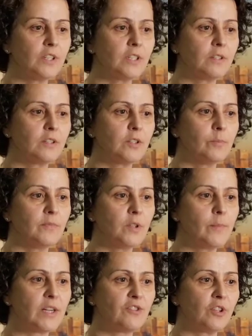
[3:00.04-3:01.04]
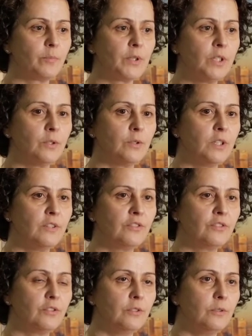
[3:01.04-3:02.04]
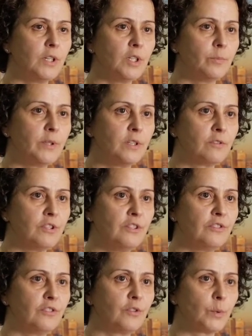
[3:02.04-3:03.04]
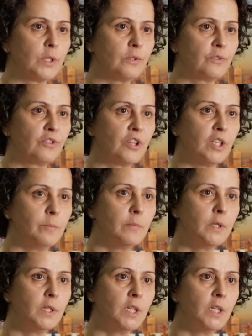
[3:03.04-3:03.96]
think the magic pill is to help increase the dwell time